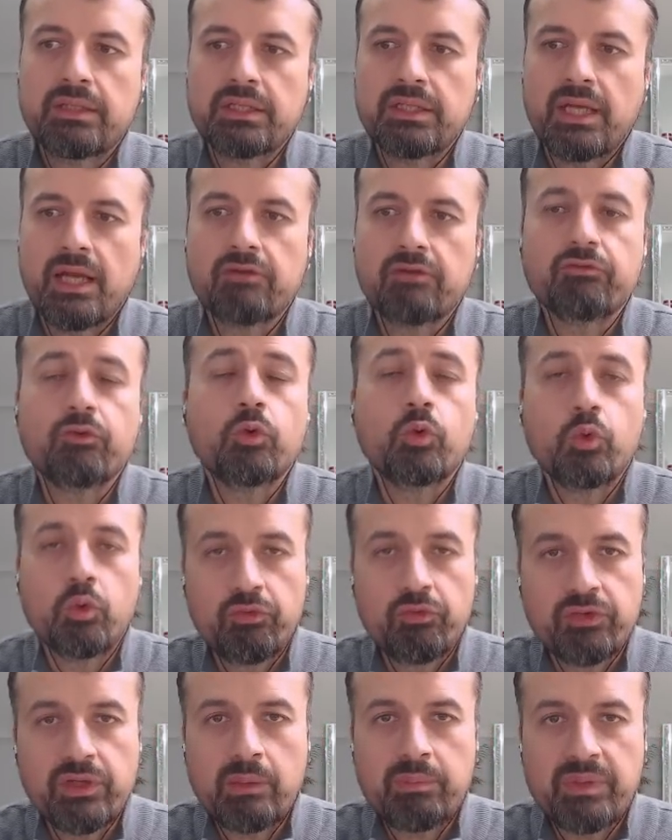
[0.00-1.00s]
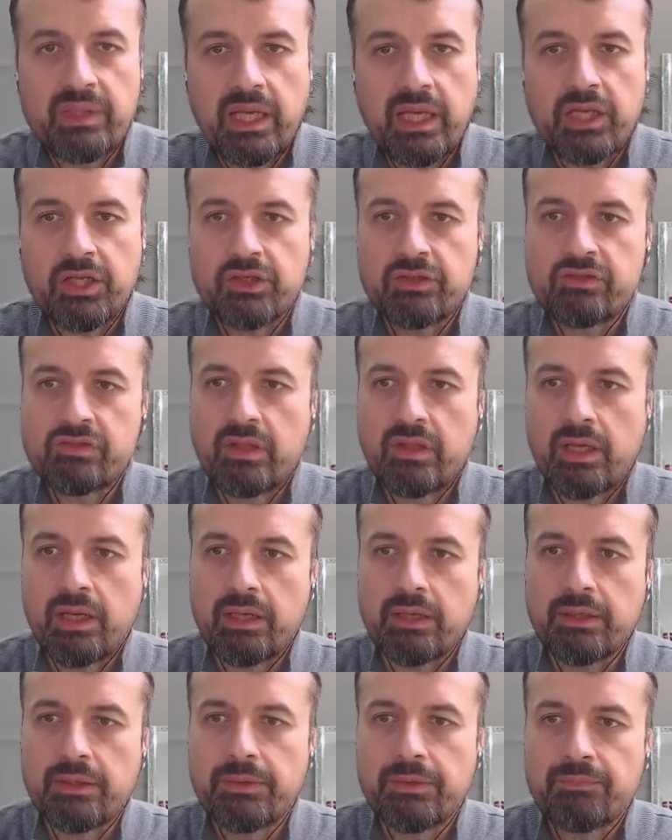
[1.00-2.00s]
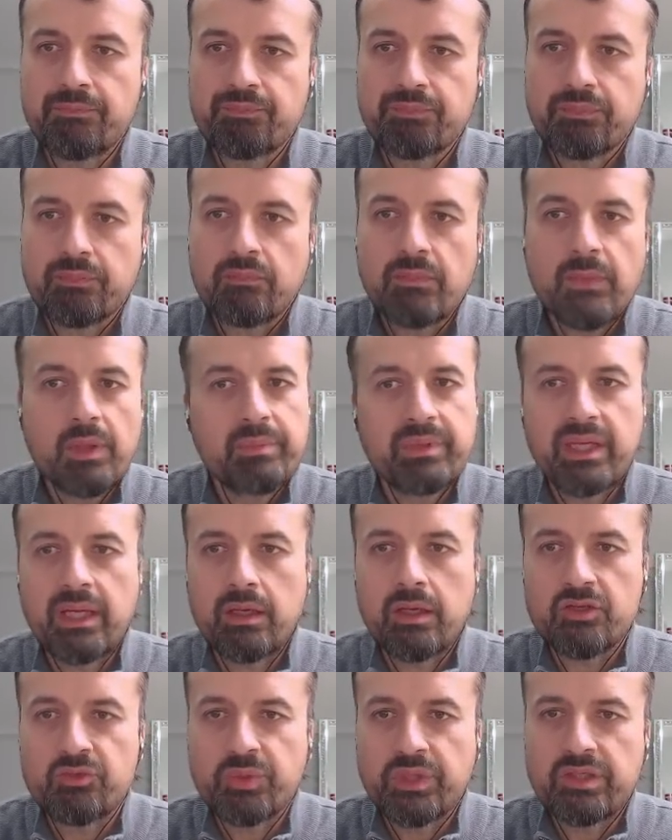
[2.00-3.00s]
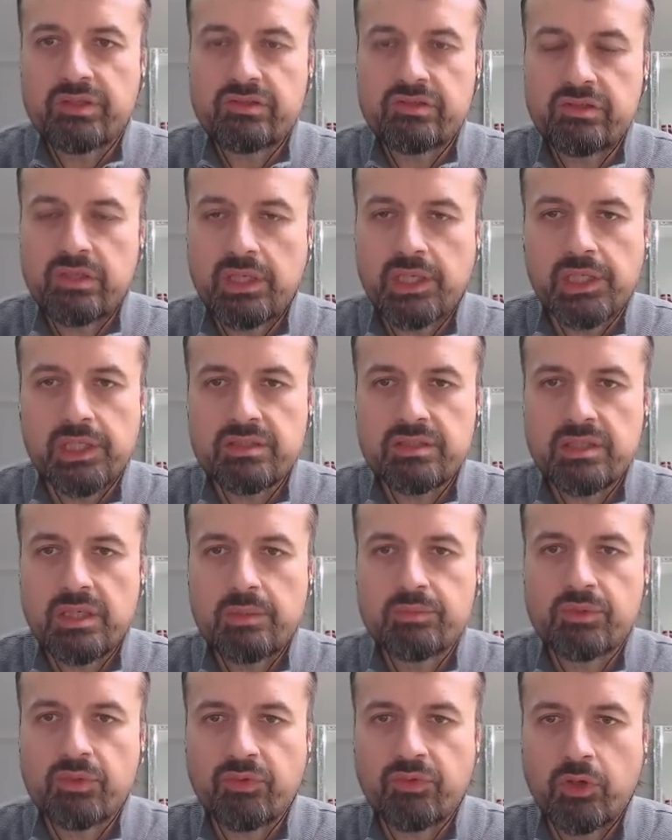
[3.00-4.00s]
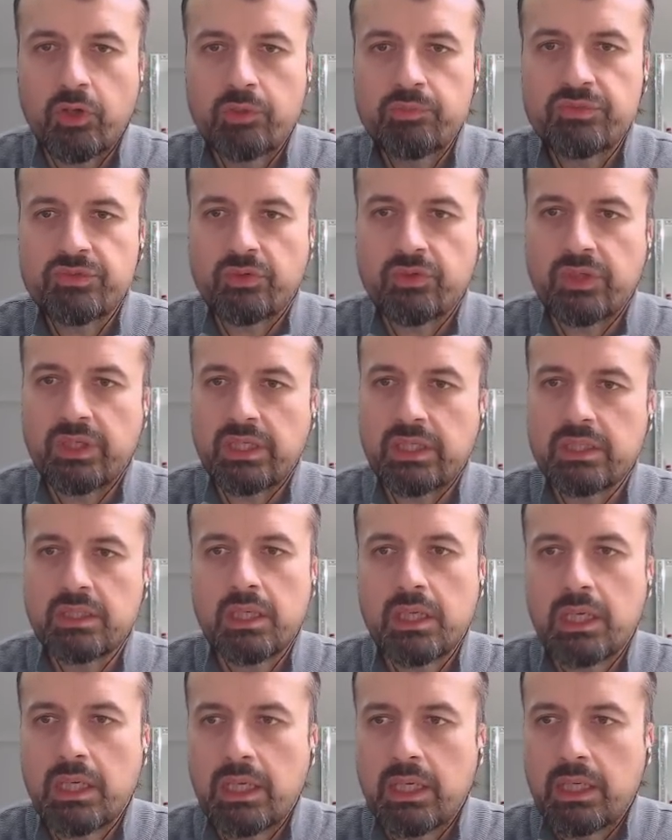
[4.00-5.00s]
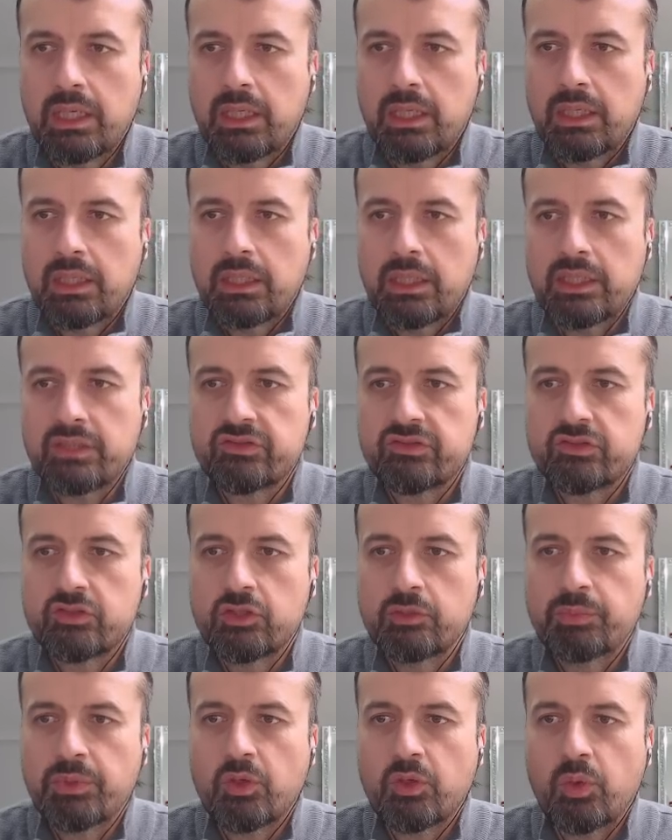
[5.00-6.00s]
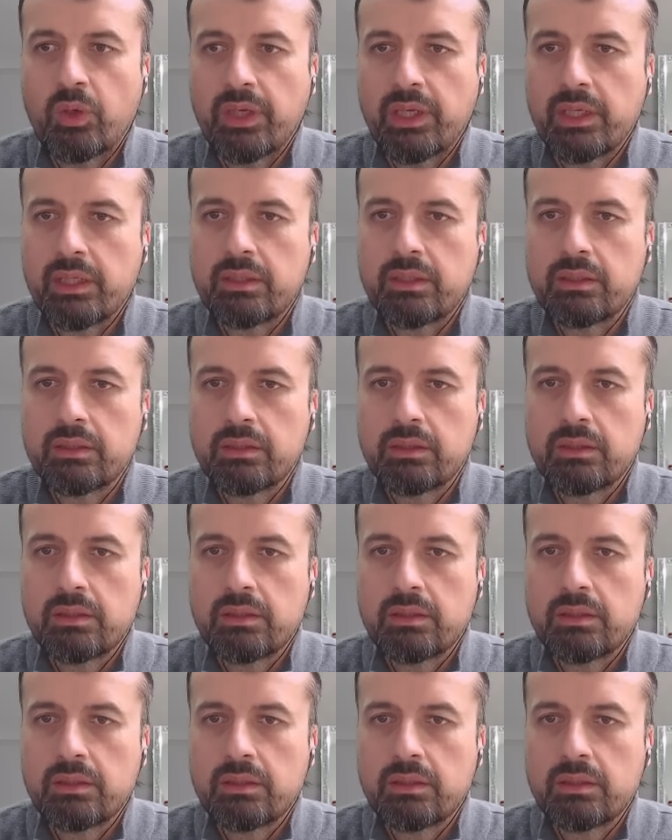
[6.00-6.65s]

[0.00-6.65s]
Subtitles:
Then you have all of your applications there. But again, guys, we can see in terms of a home screen, it's super quick.